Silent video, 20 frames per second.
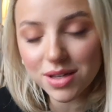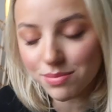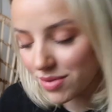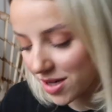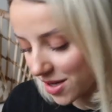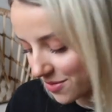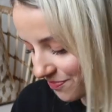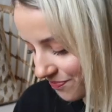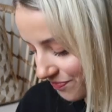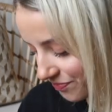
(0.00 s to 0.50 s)

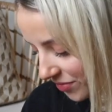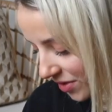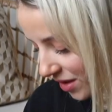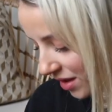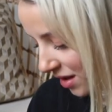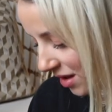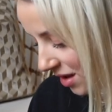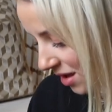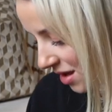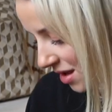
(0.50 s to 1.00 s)
But
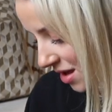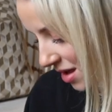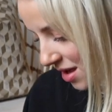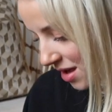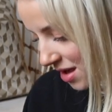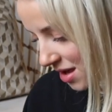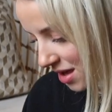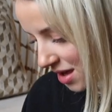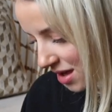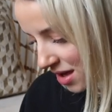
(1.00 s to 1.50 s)

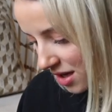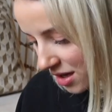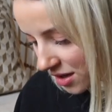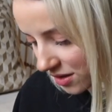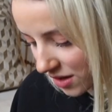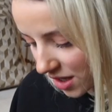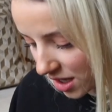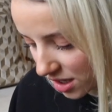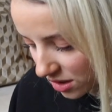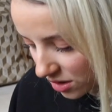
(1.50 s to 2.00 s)

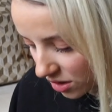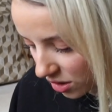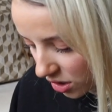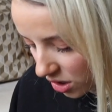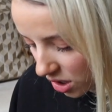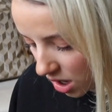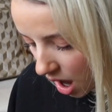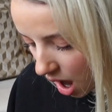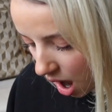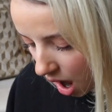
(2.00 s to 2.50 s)
they're
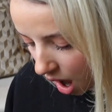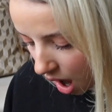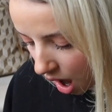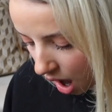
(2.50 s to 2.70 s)
not.